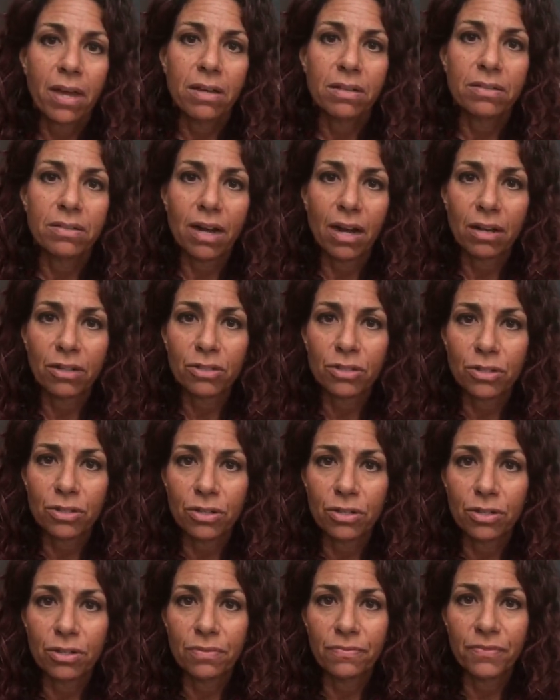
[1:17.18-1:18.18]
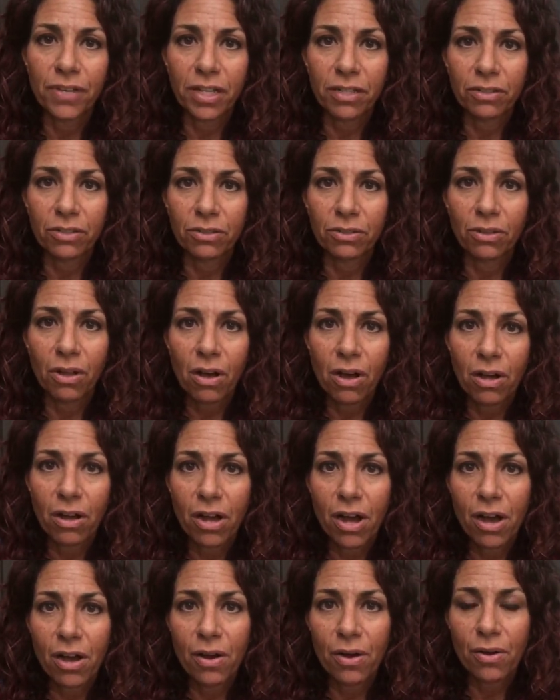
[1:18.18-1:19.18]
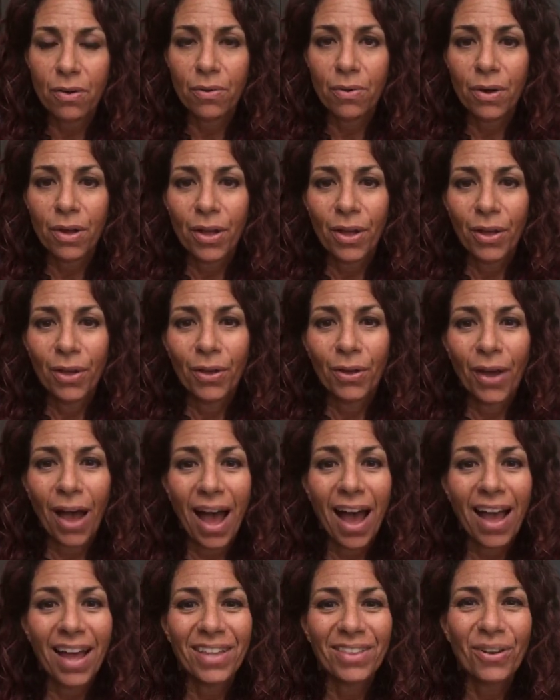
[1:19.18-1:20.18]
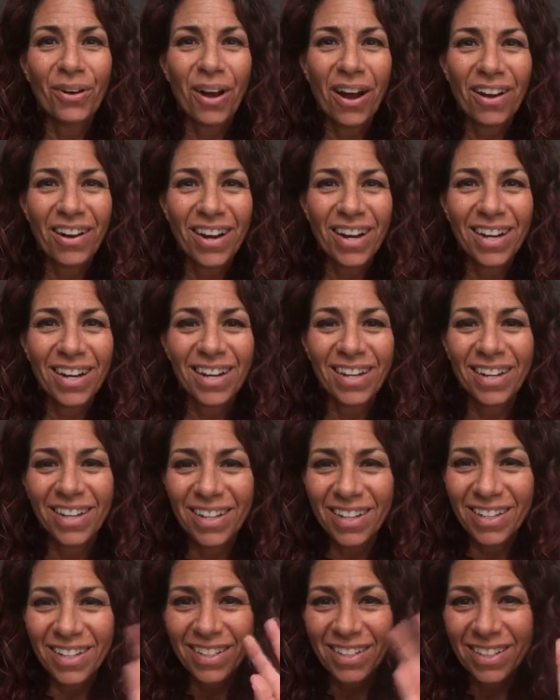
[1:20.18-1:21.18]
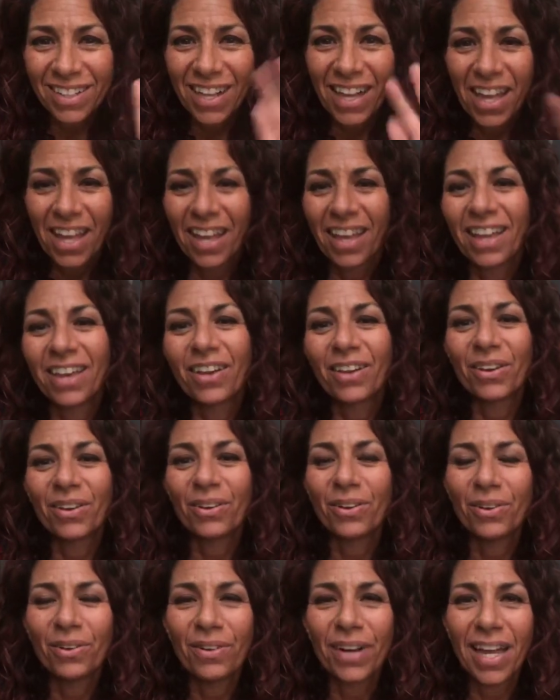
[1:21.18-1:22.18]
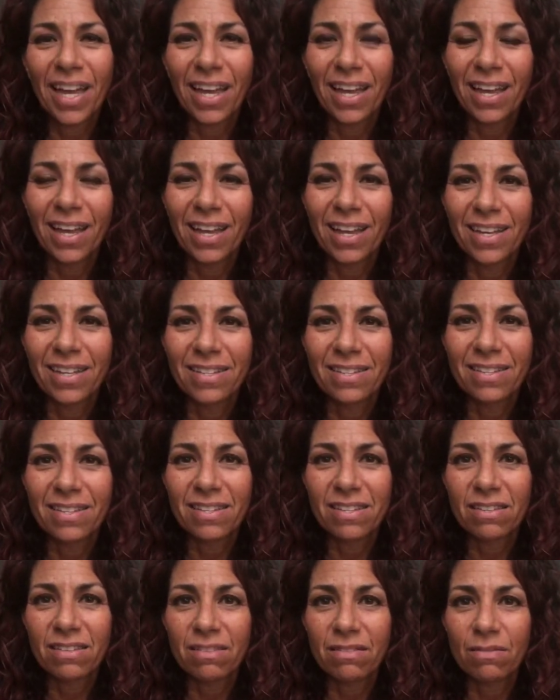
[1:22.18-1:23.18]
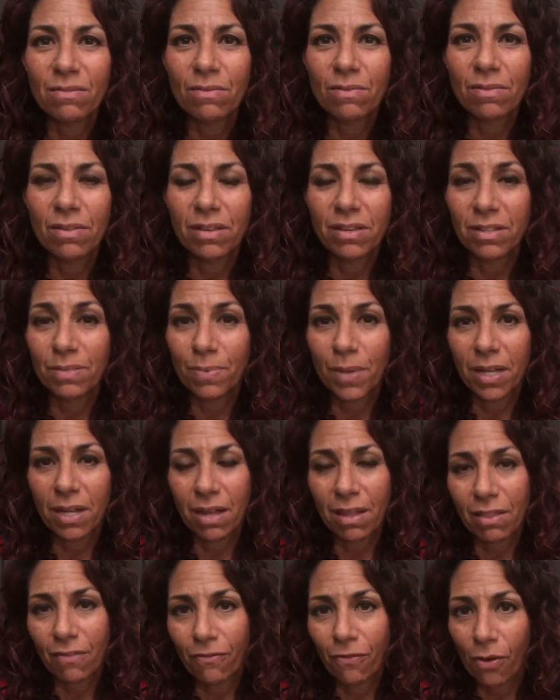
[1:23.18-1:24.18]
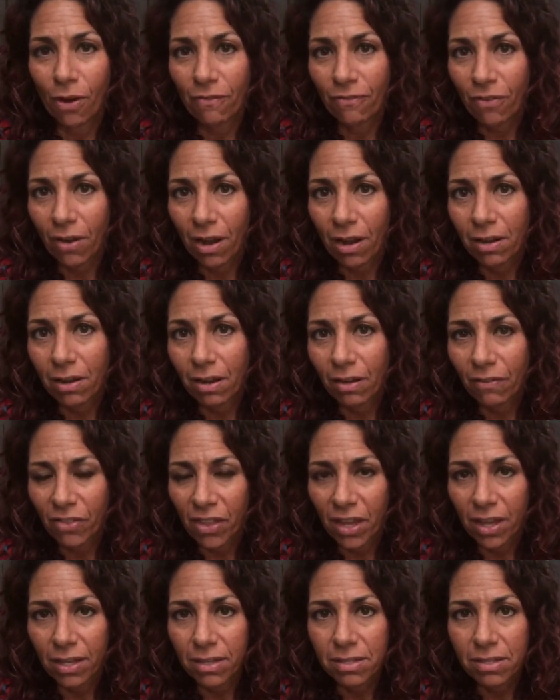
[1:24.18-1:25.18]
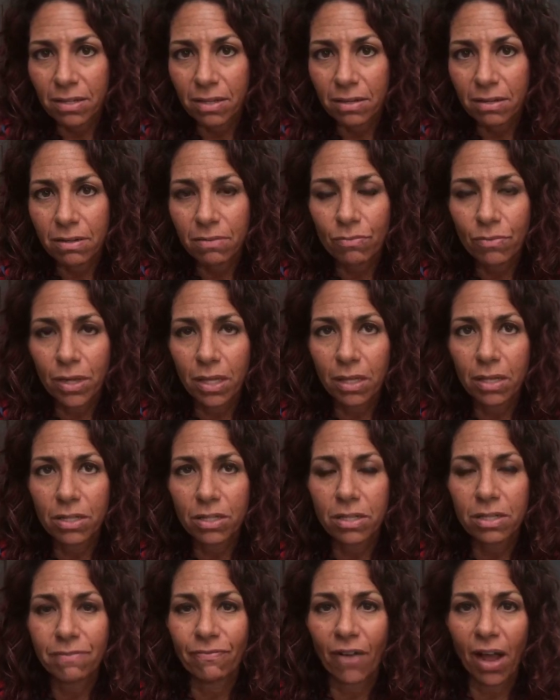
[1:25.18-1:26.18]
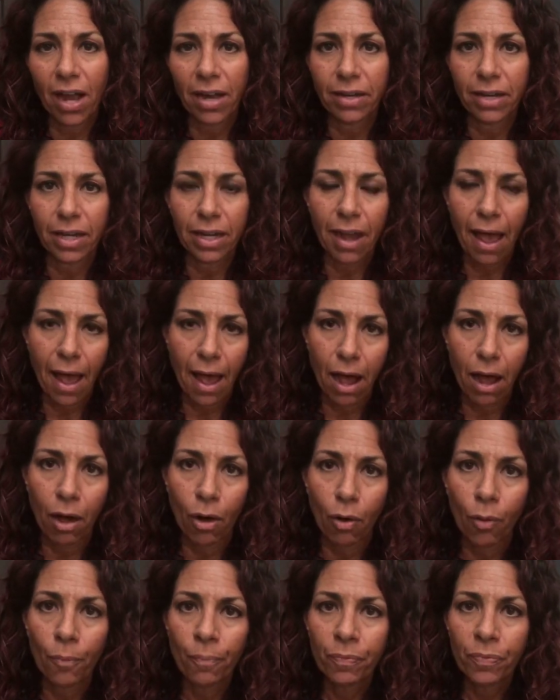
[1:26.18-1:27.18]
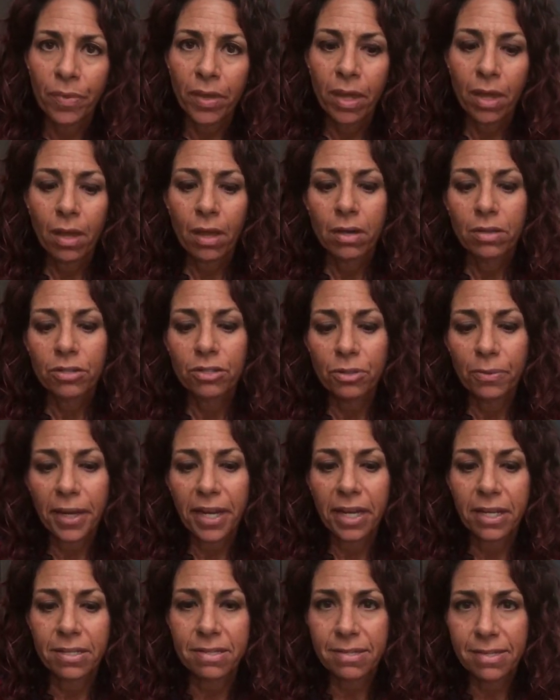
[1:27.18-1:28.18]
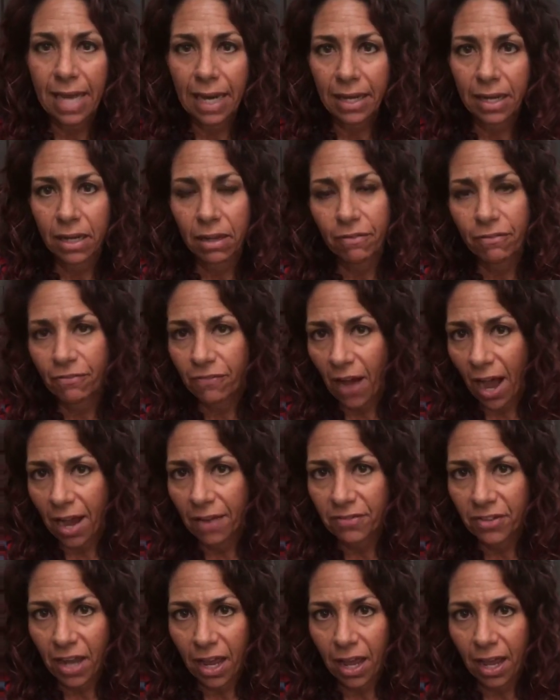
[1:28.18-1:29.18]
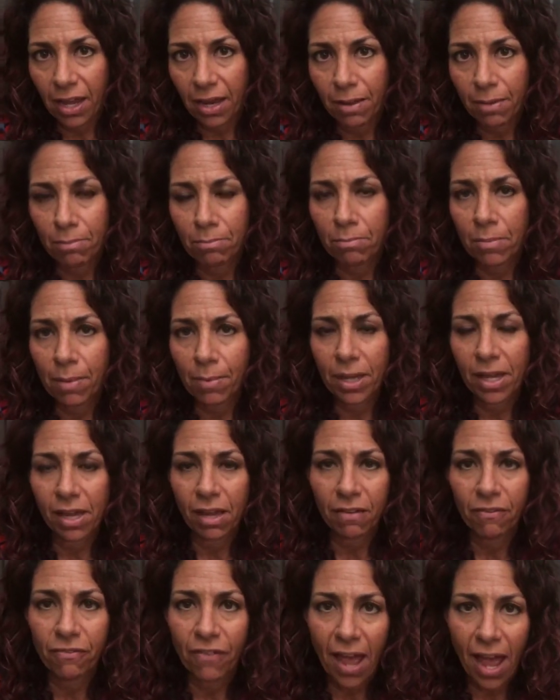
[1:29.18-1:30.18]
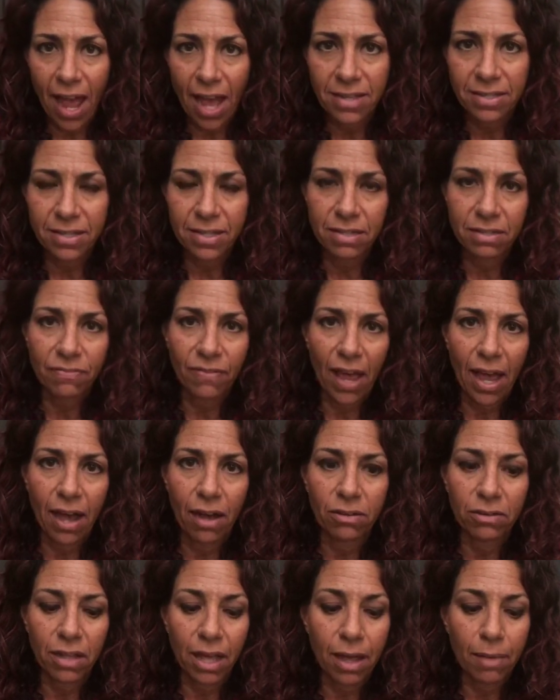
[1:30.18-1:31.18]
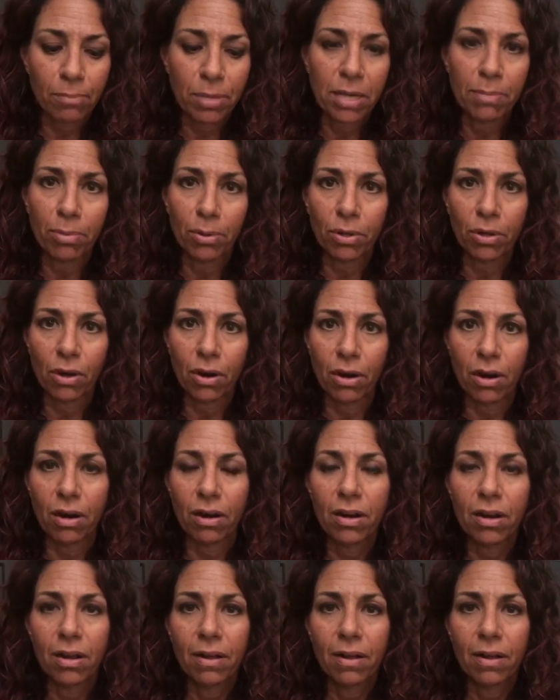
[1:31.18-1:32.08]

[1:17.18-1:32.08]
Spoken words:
Dr. Victor Longo. Hi, Laurel, he's been at the forefront of this and really just finding how doing consecutive 5-day mimicking fasts, he's found that people are